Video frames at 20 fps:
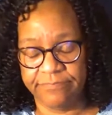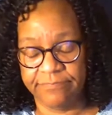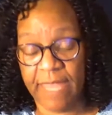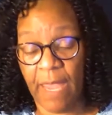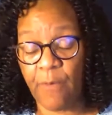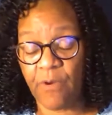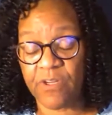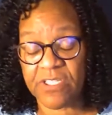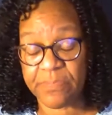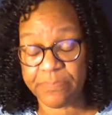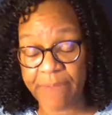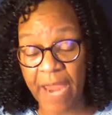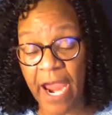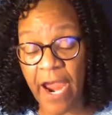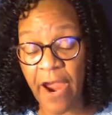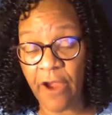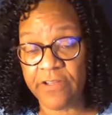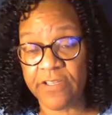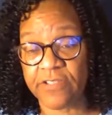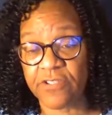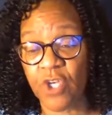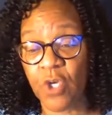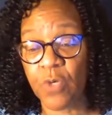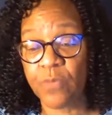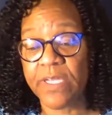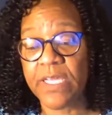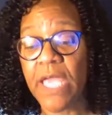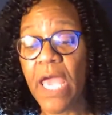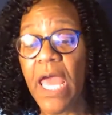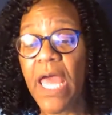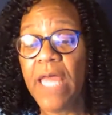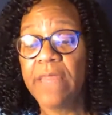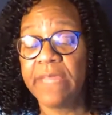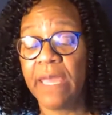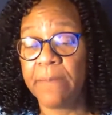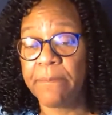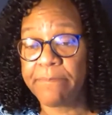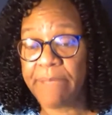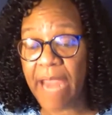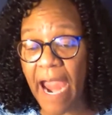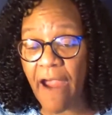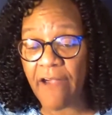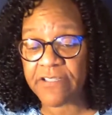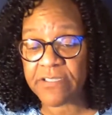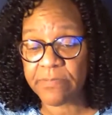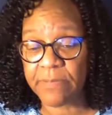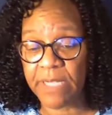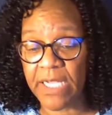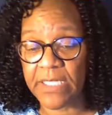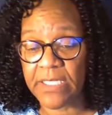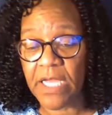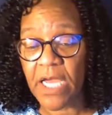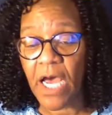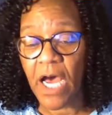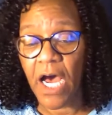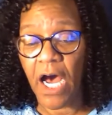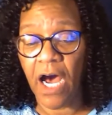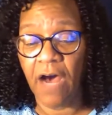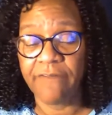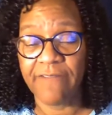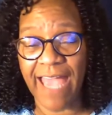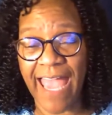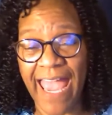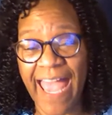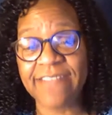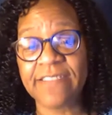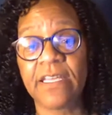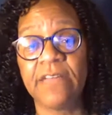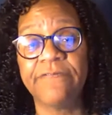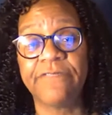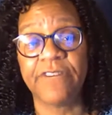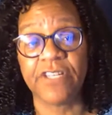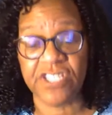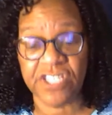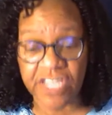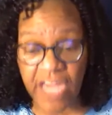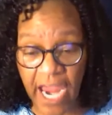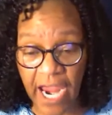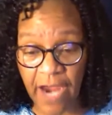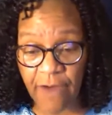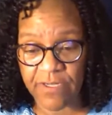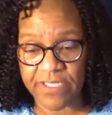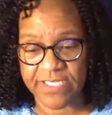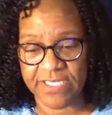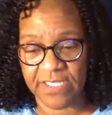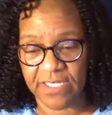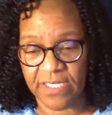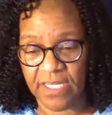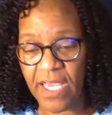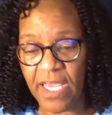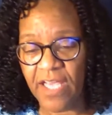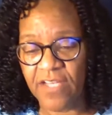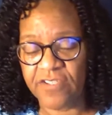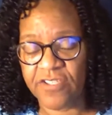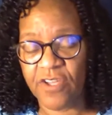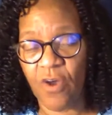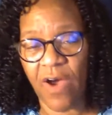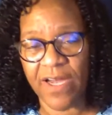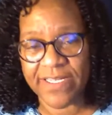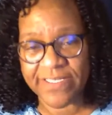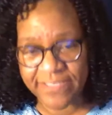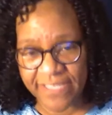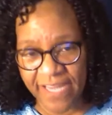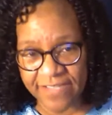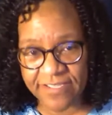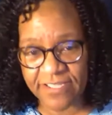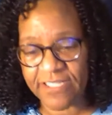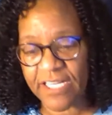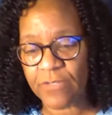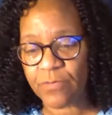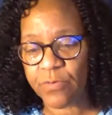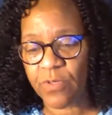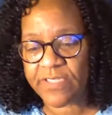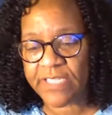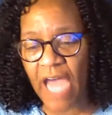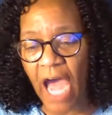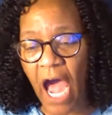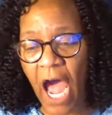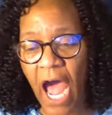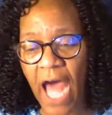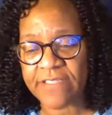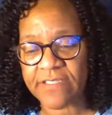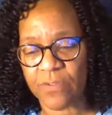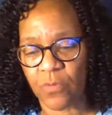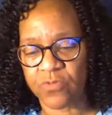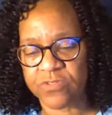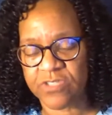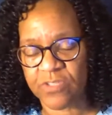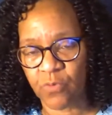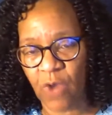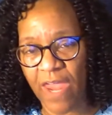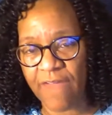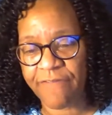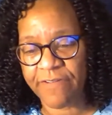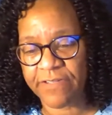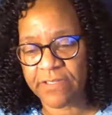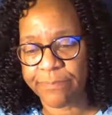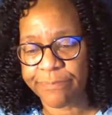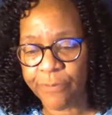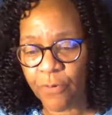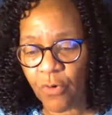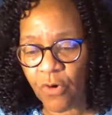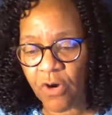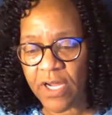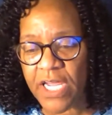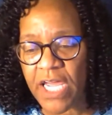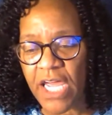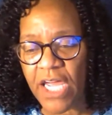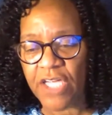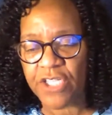they were spared, excuse me, the embarrassment of asking for charity. So addition, this was God's way for the poor